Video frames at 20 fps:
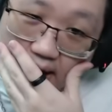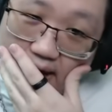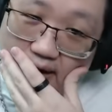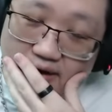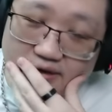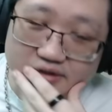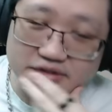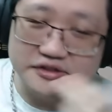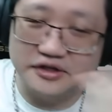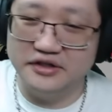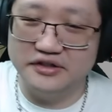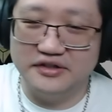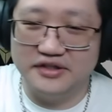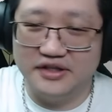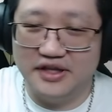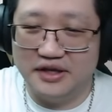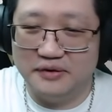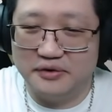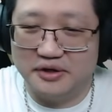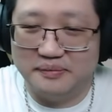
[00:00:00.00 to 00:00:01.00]
starting
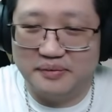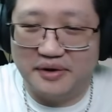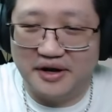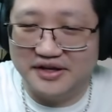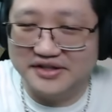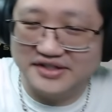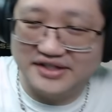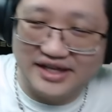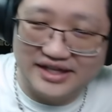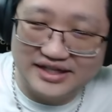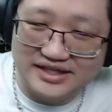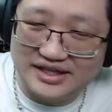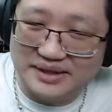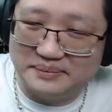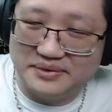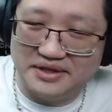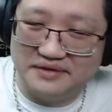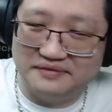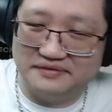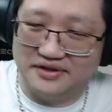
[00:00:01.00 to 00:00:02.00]
today, we are pausing in game
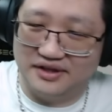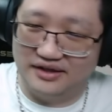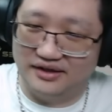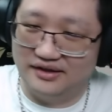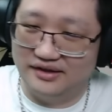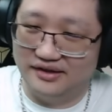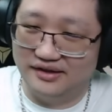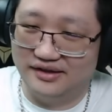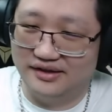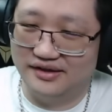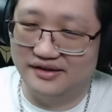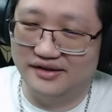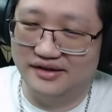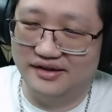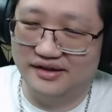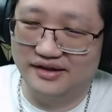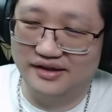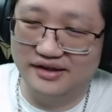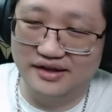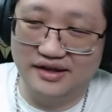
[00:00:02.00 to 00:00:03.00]
gifting
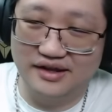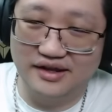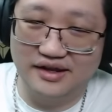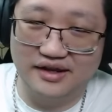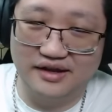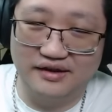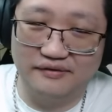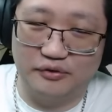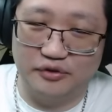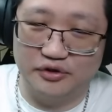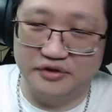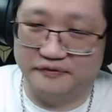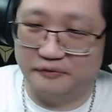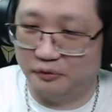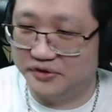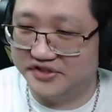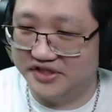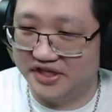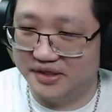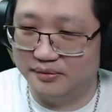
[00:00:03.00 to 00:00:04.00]
for the
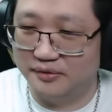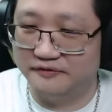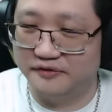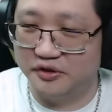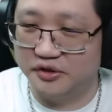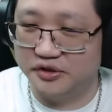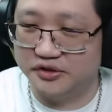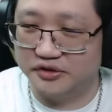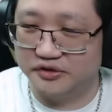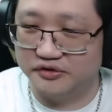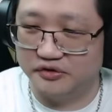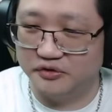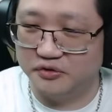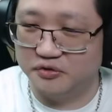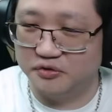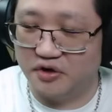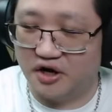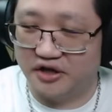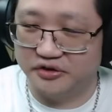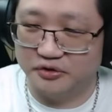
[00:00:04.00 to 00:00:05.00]
foreseeable future due to
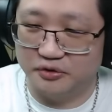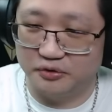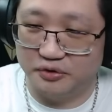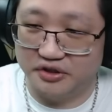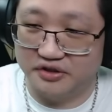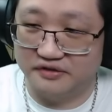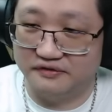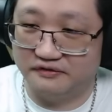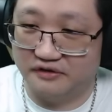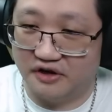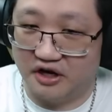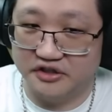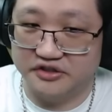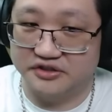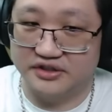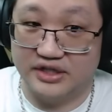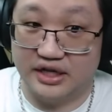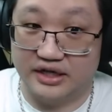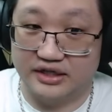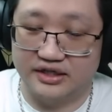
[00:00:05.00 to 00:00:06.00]
ongoing
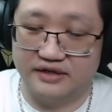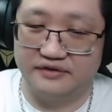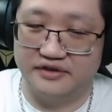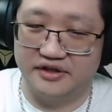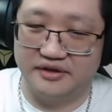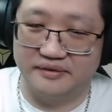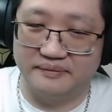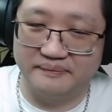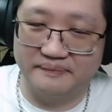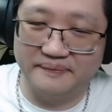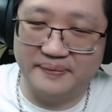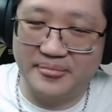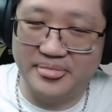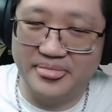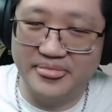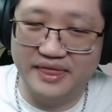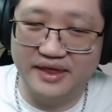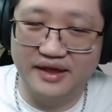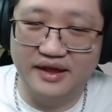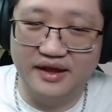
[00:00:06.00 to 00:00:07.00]
fraudulent activity
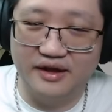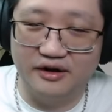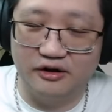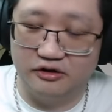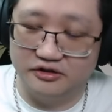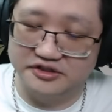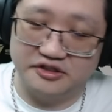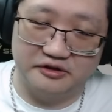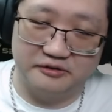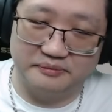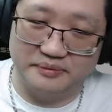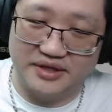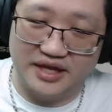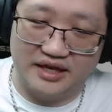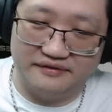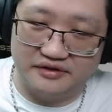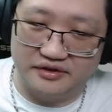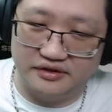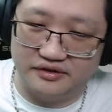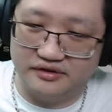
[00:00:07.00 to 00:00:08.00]
or, sorry,
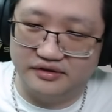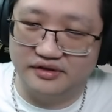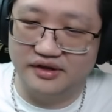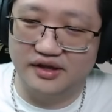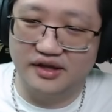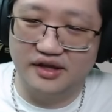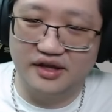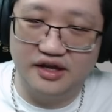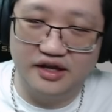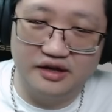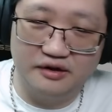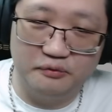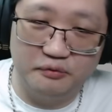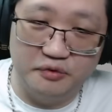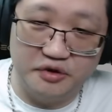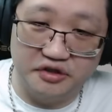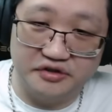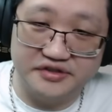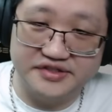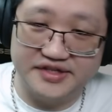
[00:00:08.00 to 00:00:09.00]
behavior. We
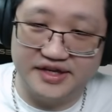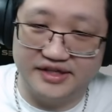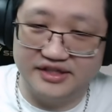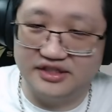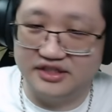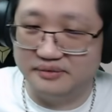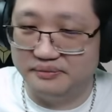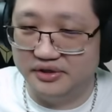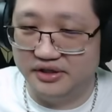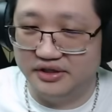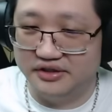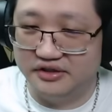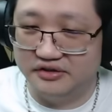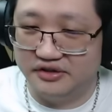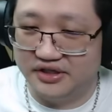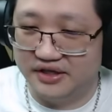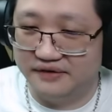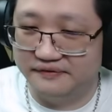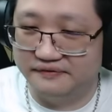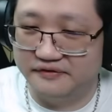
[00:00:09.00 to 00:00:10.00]
understand that the ability to
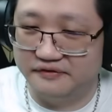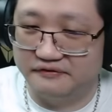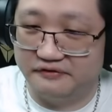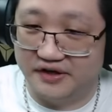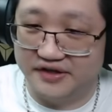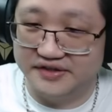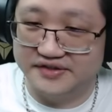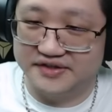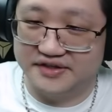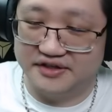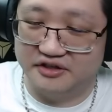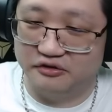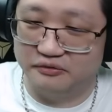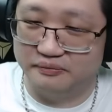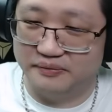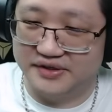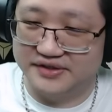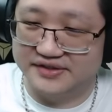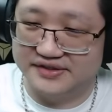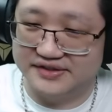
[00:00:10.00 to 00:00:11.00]
gift friends and
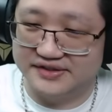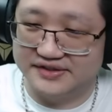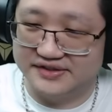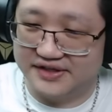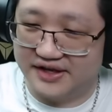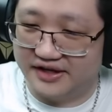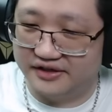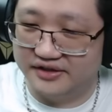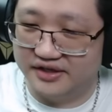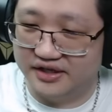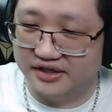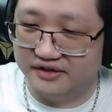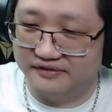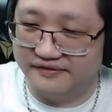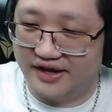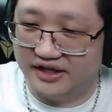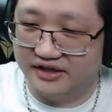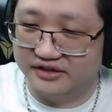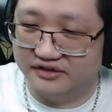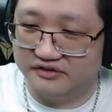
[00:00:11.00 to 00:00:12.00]
guildmates is desired and a
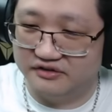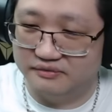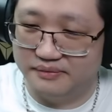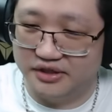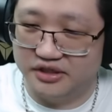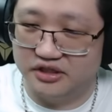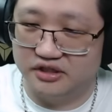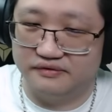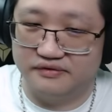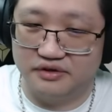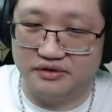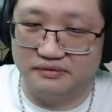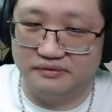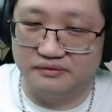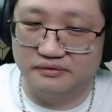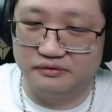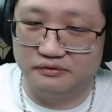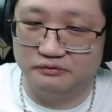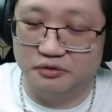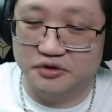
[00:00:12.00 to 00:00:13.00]
value to many of you.
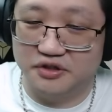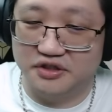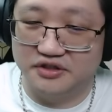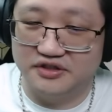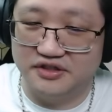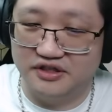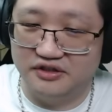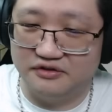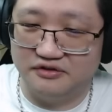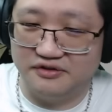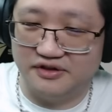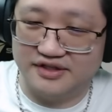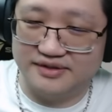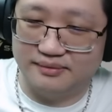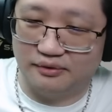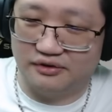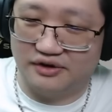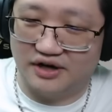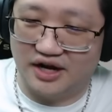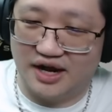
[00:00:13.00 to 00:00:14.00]
We'll continue to
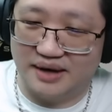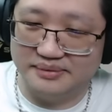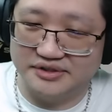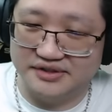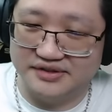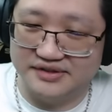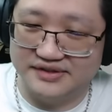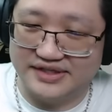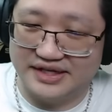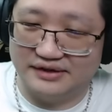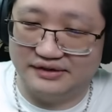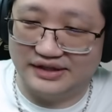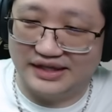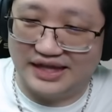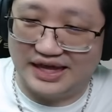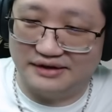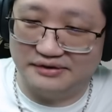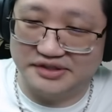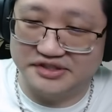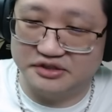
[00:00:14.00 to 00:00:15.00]
explore options that will
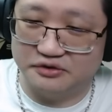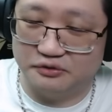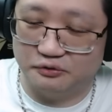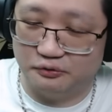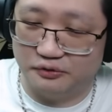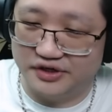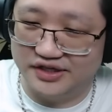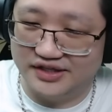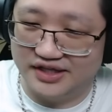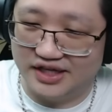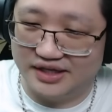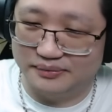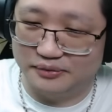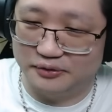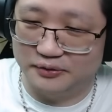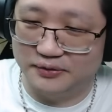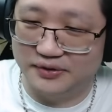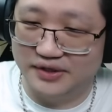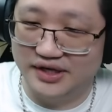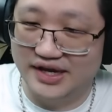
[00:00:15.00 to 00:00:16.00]
allow us to re
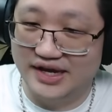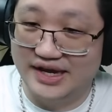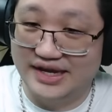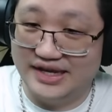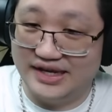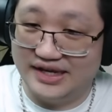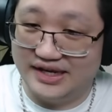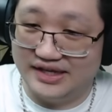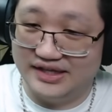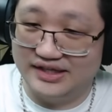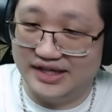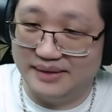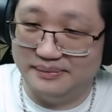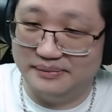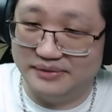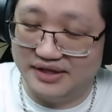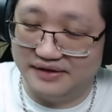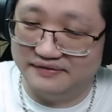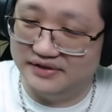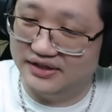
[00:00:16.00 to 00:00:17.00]
enable in game
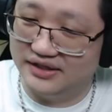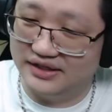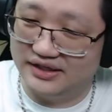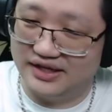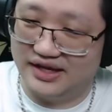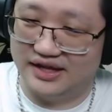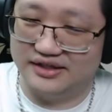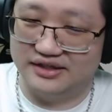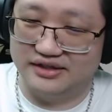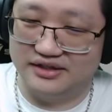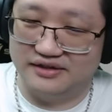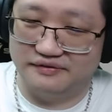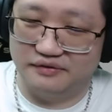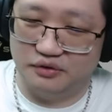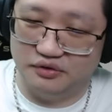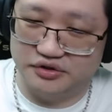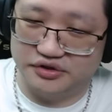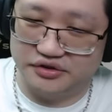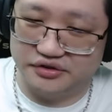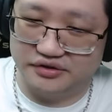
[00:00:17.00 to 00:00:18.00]
gifting again in the
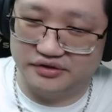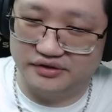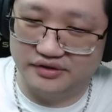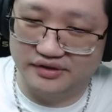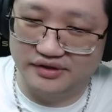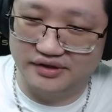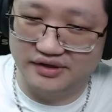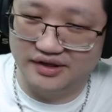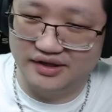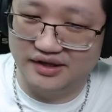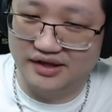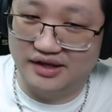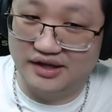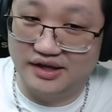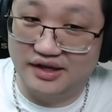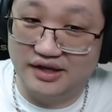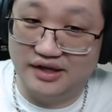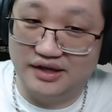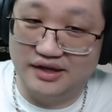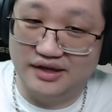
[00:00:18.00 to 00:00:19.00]
future.
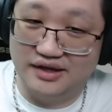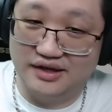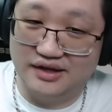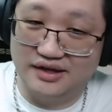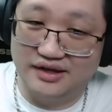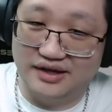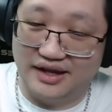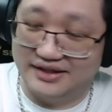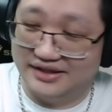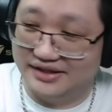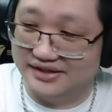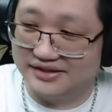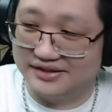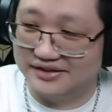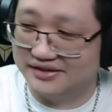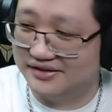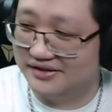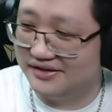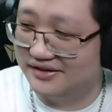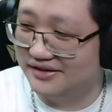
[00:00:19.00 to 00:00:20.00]
And this
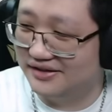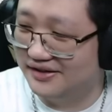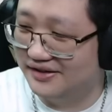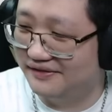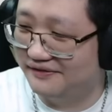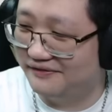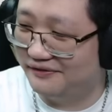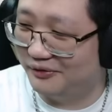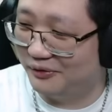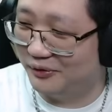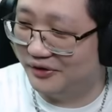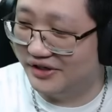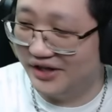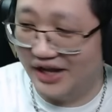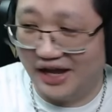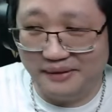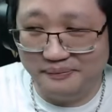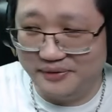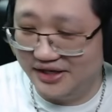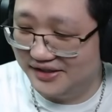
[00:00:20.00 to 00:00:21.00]
is for
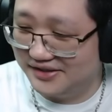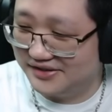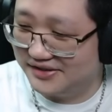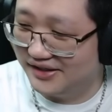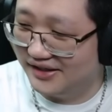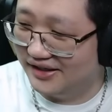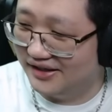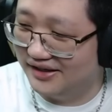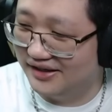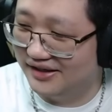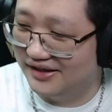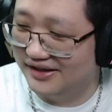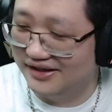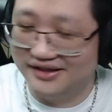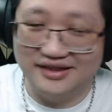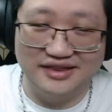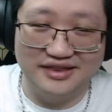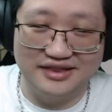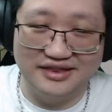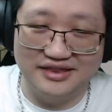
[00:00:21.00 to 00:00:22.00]
not PC,
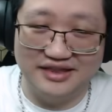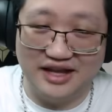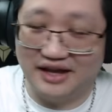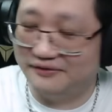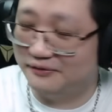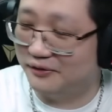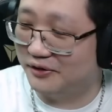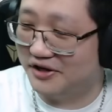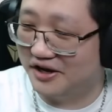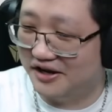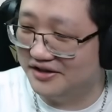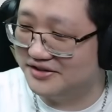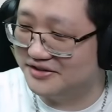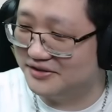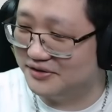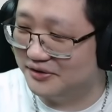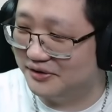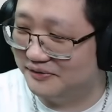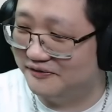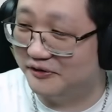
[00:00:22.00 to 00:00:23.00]
not for
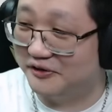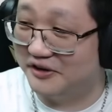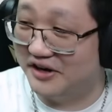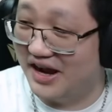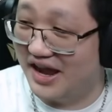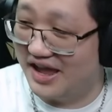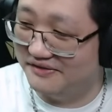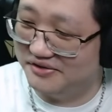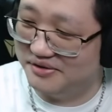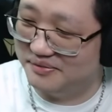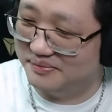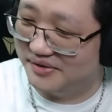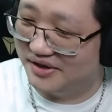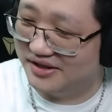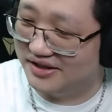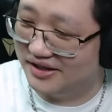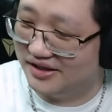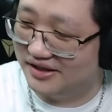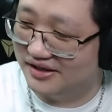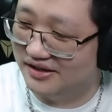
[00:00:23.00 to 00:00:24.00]
console, for
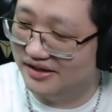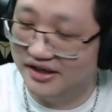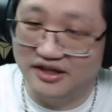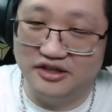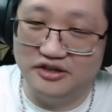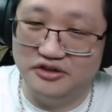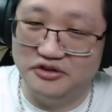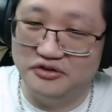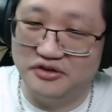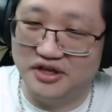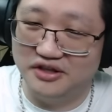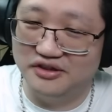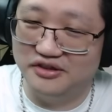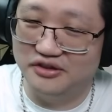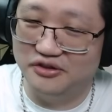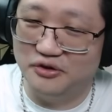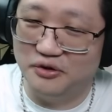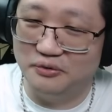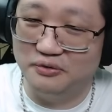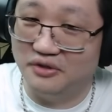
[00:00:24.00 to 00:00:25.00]
everybody. You can
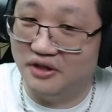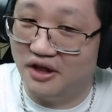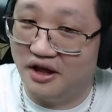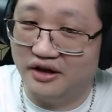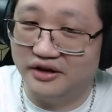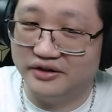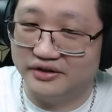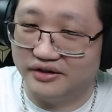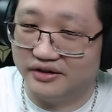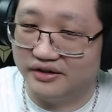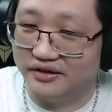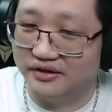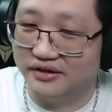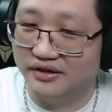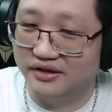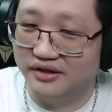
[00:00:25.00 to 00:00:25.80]
no longer